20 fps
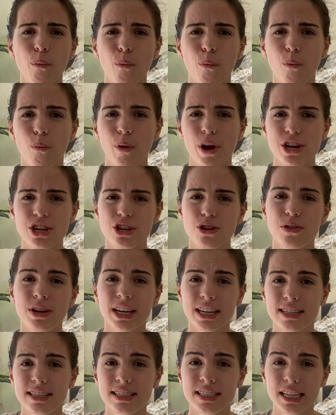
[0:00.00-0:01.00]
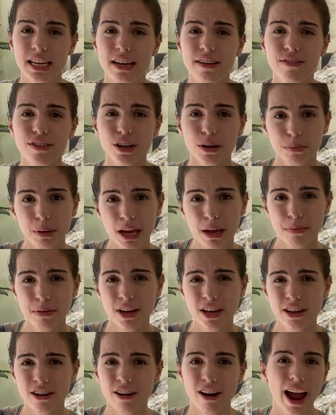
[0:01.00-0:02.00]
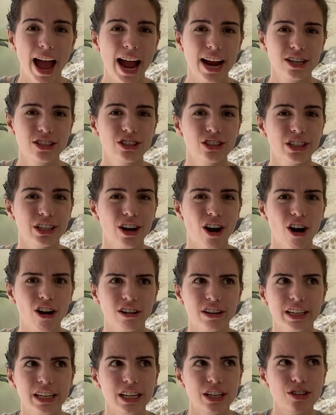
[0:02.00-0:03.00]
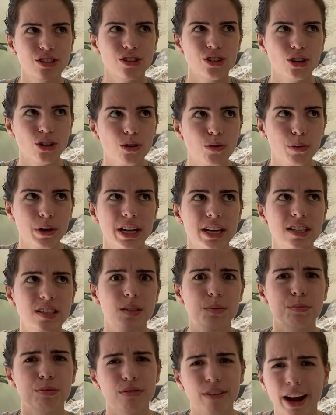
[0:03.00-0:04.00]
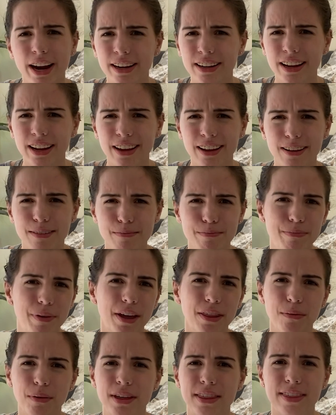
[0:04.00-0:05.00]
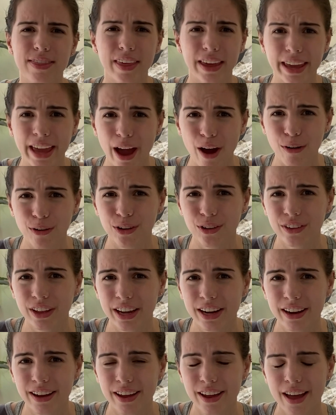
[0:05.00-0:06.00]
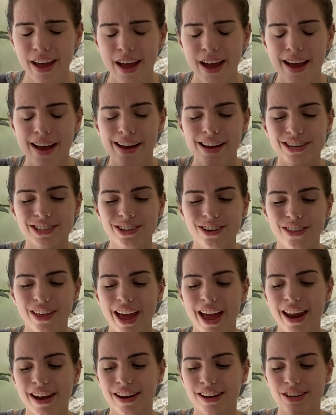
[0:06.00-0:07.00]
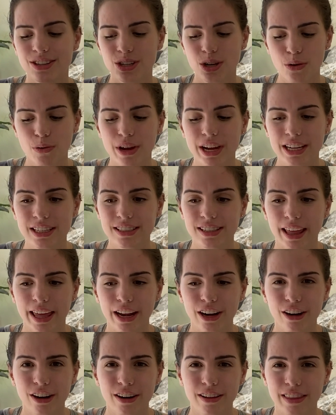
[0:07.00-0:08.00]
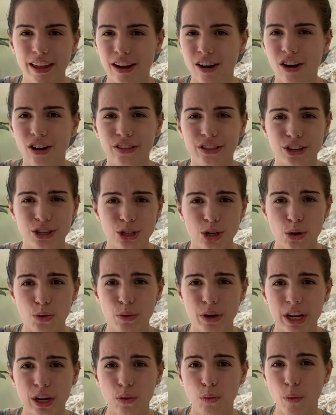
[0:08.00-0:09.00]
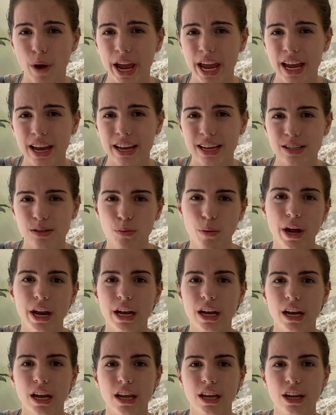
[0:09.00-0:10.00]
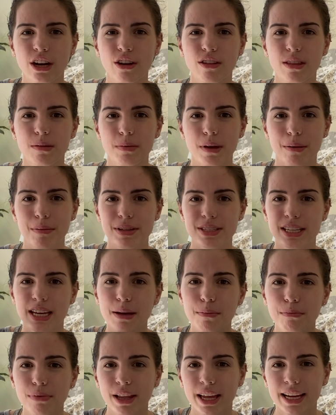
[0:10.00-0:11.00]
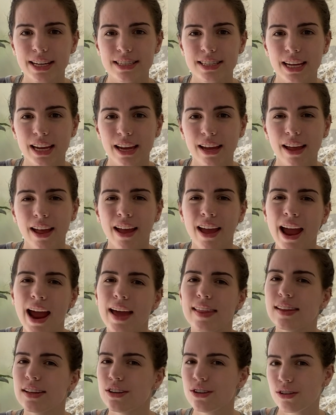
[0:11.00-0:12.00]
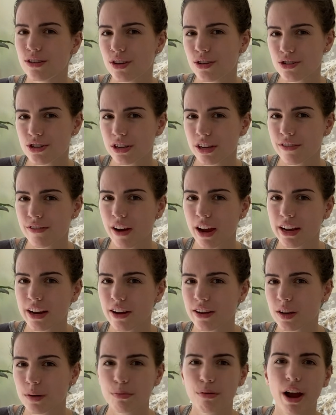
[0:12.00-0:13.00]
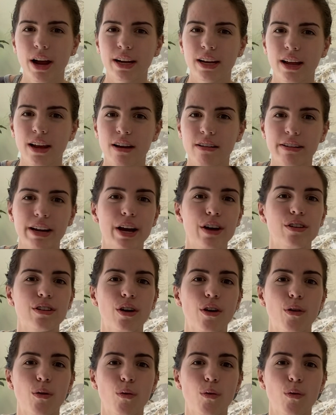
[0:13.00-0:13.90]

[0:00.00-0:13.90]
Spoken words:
when you conceive your baby, you're actually already 2 weeks pregnant by the way that they calculate it. So then 2 weeks later, they call it the 2-week wait, is when, the baby's implanting. And then you usually find out you're pregnant around